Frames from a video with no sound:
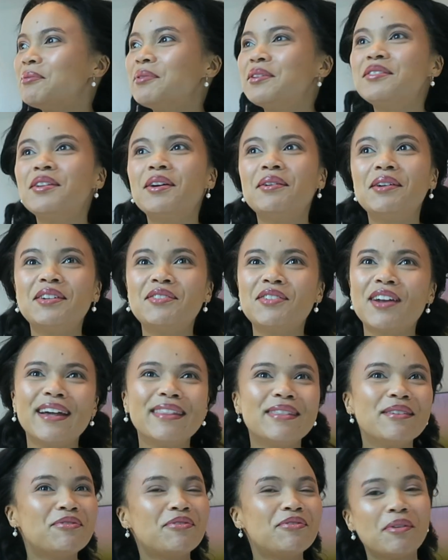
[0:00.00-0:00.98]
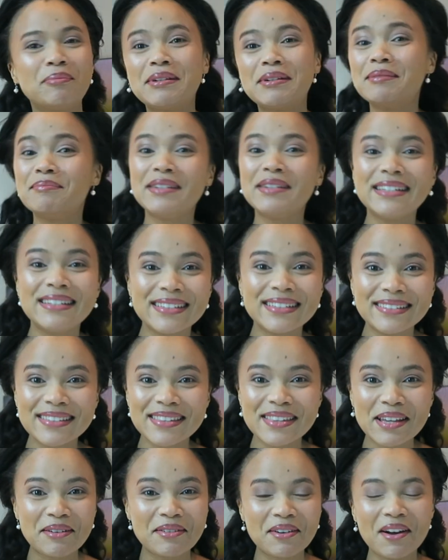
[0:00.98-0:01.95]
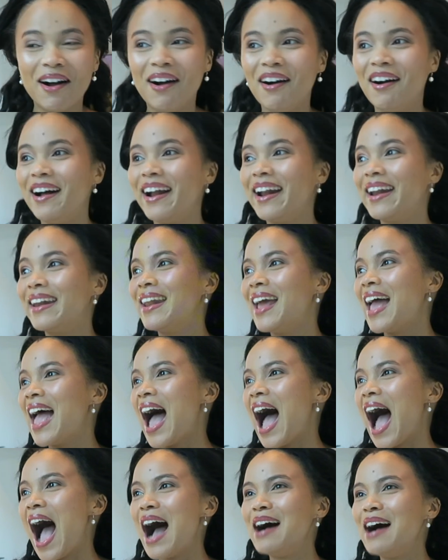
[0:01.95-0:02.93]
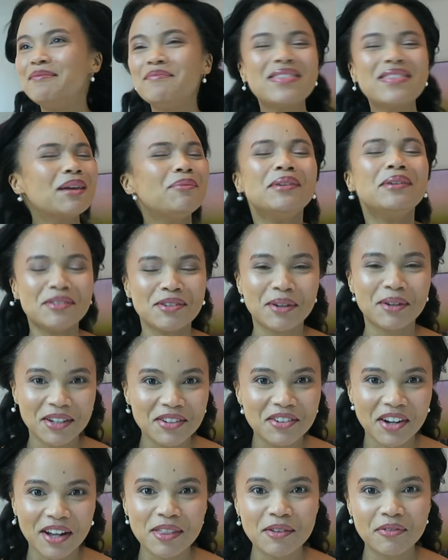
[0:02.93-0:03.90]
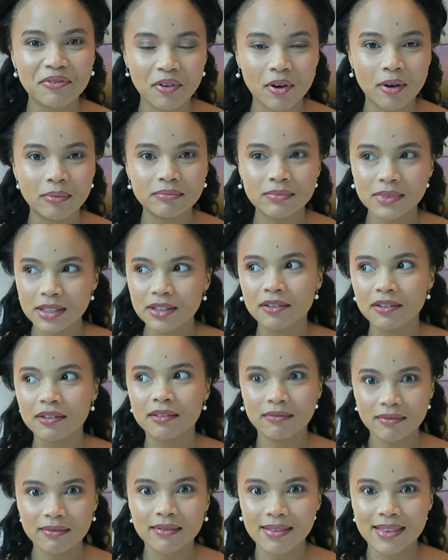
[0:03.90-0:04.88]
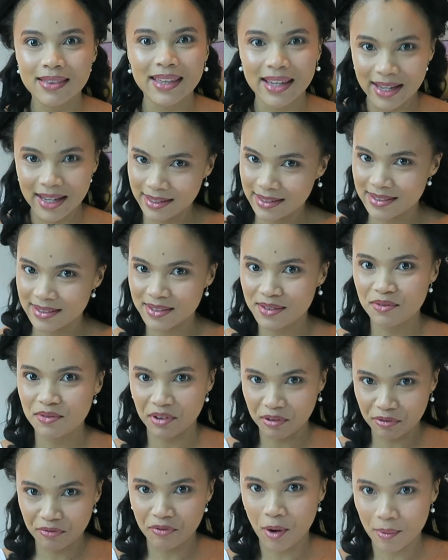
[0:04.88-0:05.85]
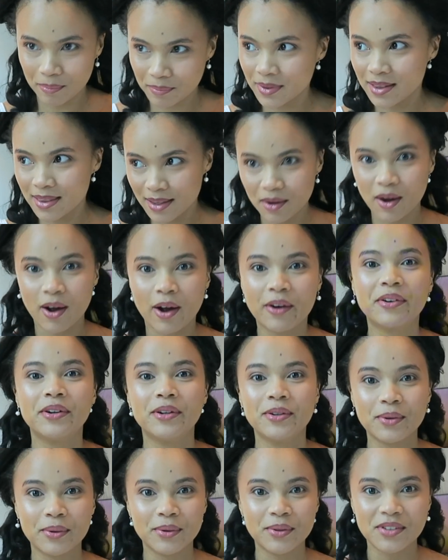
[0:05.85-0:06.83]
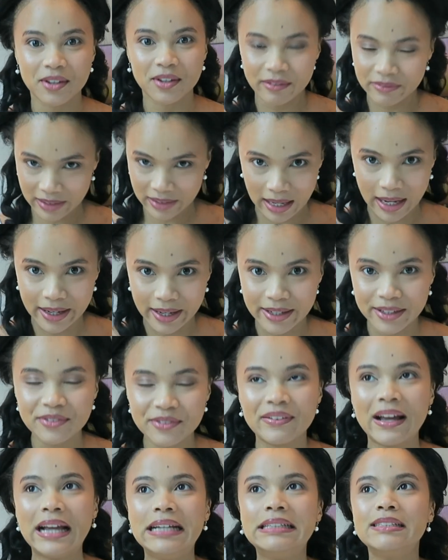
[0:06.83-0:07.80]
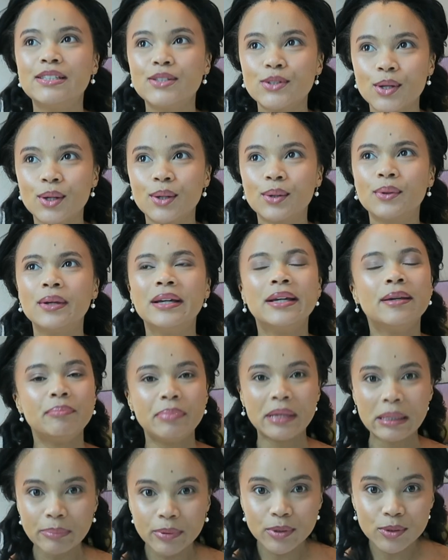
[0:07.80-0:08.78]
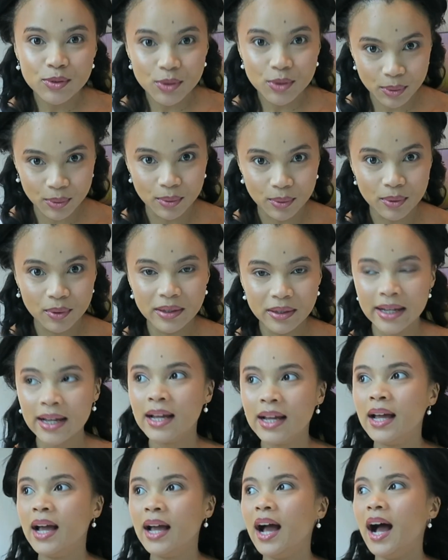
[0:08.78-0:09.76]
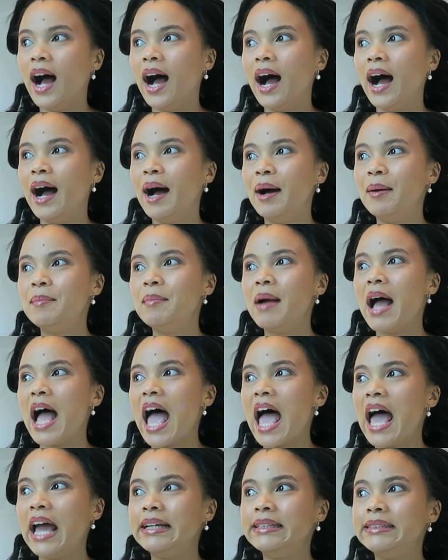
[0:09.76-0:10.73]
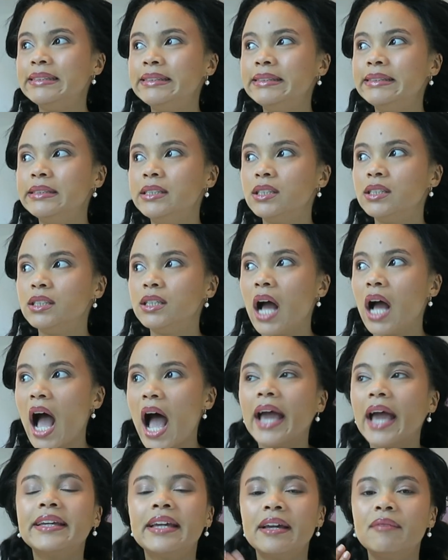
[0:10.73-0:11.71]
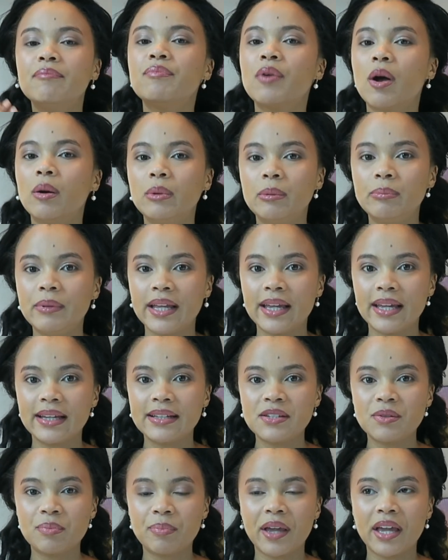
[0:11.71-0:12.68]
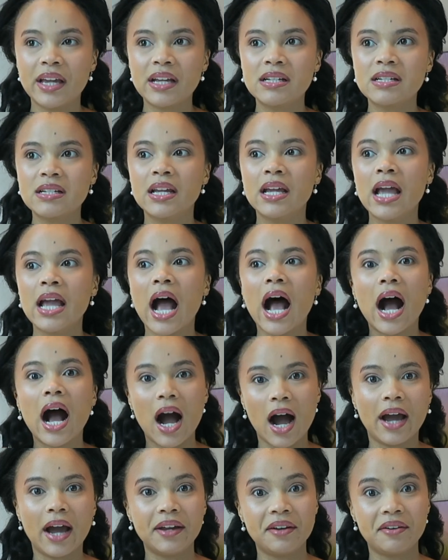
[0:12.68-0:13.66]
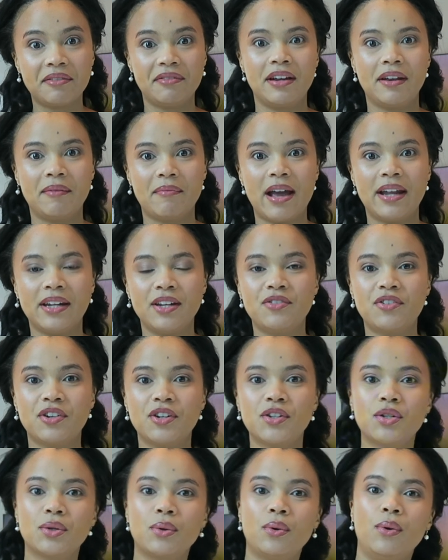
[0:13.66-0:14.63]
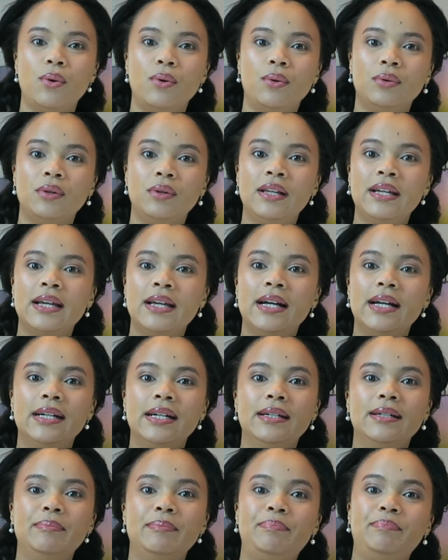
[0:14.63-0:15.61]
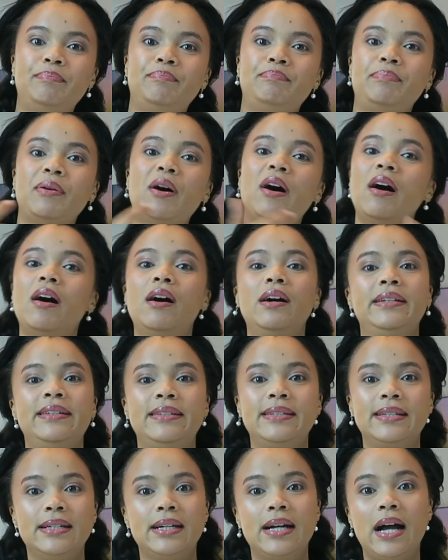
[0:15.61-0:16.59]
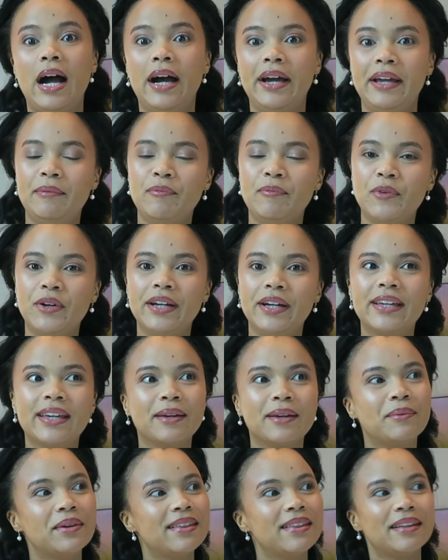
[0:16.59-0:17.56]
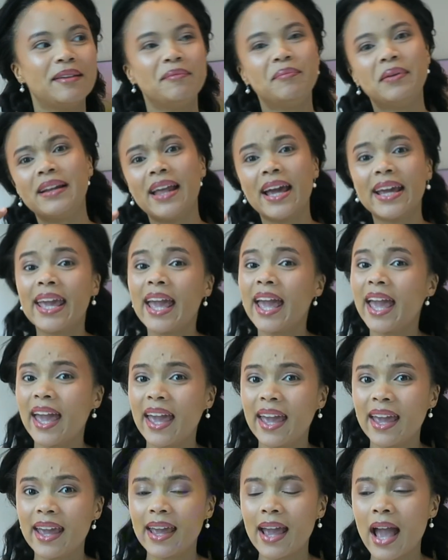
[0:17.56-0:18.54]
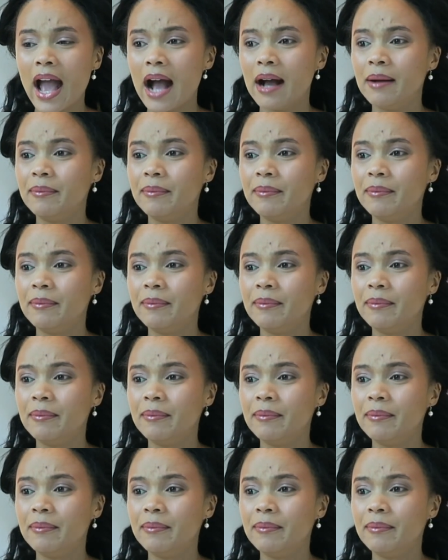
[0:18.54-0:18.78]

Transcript: know each other from committees they're on. They would know each other from, you know, the industry, from the corridors of life. And so people talk, and I can probably expect a hiring manager to call a partner I'm working with and be like, hey,